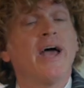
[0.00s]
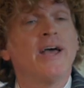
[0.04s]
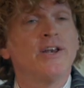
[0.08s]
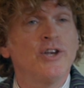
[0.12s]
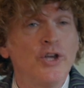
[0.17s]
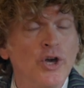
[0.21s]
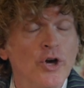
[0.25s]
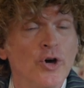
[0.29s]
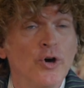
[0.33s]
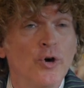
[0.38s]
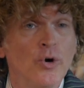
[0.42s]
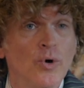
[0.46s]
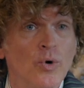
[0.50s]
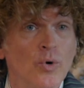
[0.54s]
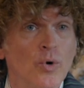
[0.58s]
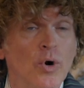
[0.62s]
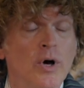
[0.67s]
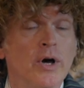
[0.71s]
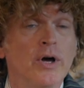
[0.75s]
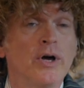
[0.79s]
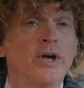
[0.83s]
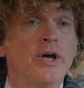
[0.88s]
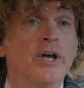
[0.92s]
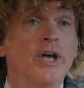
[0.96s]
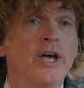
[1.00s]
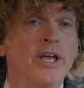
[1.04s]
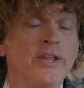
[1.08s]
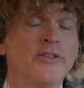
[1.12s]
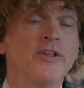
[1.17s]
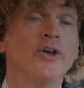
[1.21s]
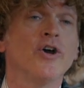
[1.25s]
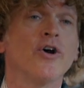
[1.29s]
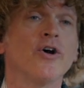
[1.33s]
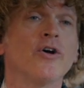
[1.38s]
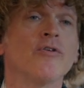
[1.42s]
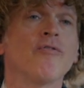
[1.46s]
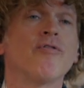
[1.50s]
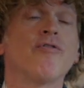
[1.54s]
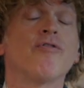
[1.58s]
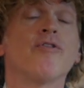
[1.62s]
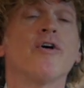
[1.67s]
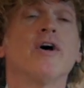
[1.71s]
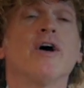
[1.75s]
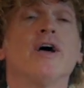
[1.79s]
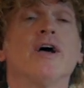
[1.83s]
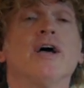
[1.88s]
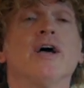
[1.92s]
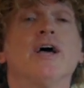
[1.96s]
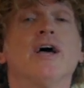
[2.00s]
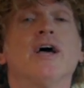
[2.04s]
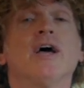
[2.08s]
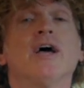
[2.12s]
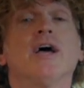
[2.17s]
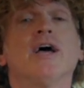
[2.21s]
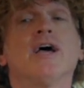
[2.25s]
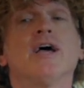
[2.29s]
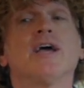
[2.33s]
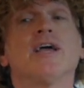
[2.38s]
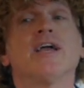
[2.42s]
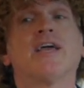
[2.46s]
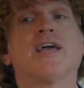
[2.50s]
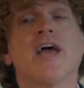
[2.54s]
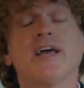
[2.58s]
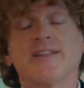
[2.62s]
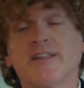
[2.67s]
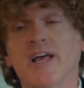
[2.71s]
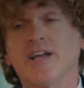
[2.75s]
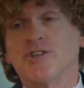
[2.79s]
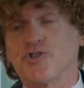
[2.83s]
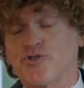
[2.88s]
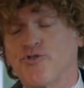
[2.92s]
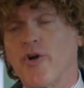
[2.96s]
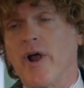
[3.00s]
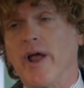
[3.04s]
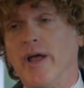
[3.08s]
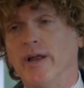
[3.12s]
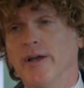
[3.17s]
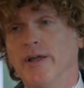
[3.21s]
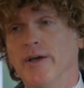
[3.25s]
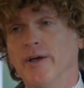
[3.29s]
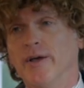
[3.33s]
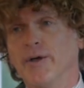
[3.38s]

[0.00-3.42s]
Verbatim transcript: and you in the earth get that straight